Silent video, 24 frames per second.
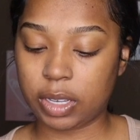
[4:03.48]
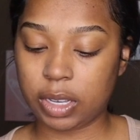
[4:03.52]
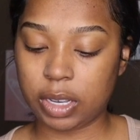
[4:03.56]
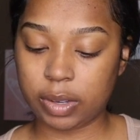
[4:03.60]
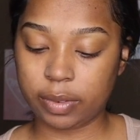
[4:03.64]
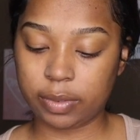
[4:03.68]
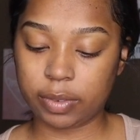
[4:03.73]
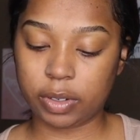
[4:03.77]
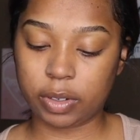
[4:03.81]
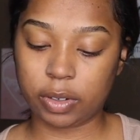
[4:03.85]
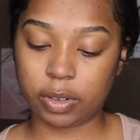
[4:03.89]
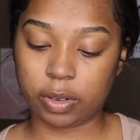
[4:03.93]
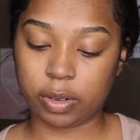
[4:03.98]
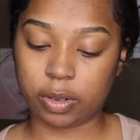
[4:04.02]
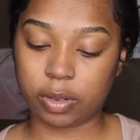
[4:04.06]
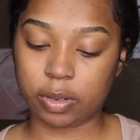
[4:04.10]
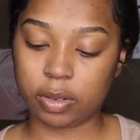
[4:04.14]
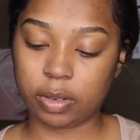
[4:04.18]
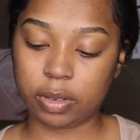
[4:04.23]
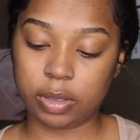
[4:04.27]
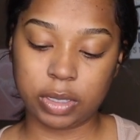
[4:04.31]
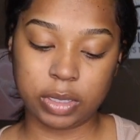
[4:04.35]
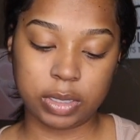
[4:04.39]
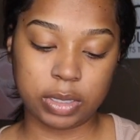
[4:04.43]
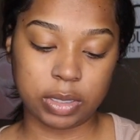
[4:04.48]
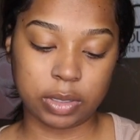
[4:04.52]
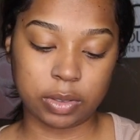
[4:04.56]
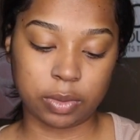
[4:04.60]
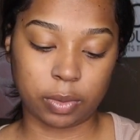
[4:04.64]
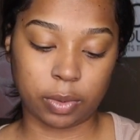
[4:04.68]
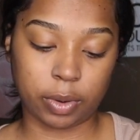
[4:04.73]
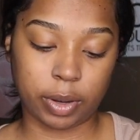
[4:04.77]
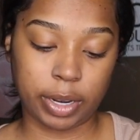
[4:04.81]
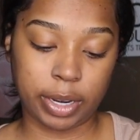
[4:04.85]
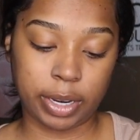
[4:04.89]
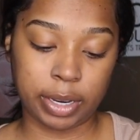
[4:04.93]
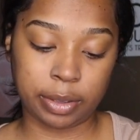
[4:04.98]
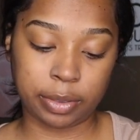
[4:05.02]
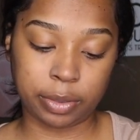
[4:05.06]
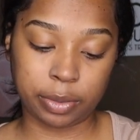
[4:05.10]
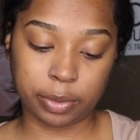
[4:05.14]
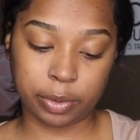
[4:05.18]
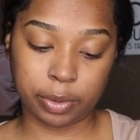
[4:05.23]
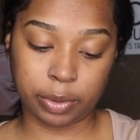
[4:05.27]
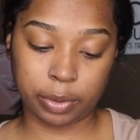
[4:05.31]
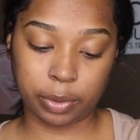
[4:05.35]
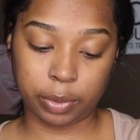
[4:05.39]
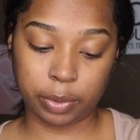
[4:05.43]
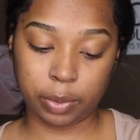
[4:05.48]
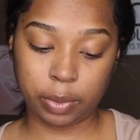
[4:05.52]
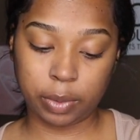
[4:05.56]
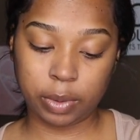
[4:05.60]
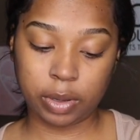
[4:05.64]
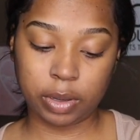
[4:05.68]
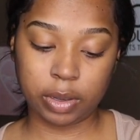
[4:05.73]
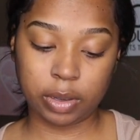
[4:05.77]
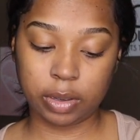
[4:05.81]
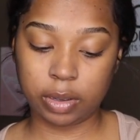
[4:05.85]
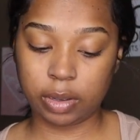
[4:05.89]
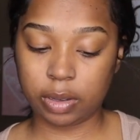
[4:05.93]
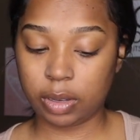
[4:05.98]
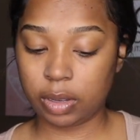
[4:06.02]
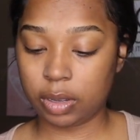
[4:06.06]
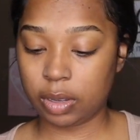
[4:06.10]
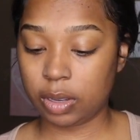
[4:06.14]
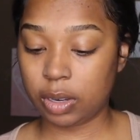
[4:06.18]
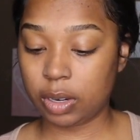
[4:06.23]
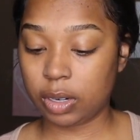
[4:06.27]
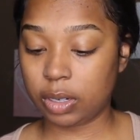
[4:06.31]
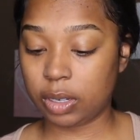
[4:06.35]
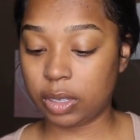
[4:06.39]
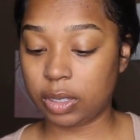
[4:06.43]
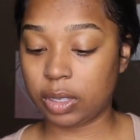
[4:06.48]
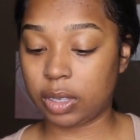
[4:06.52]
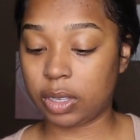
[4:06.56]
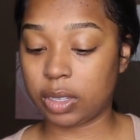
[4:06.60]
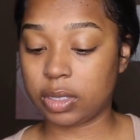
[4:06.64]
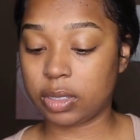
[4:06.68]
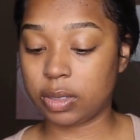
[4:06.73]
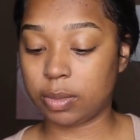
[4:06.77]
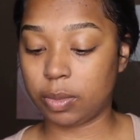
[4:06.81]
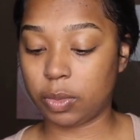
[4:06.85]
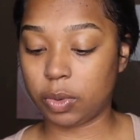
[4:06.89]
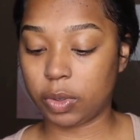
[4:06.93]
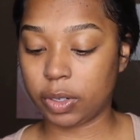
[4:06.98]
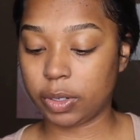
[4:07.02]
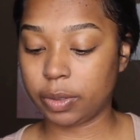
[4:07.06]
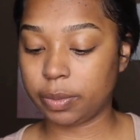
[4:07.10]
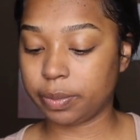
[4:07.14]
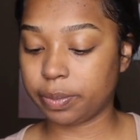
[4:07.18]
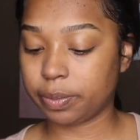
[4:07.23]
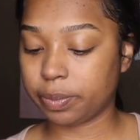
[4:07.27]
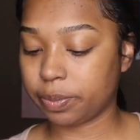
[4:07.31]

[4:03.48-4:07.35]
CoverGirl. This is ran through. Need to get some more.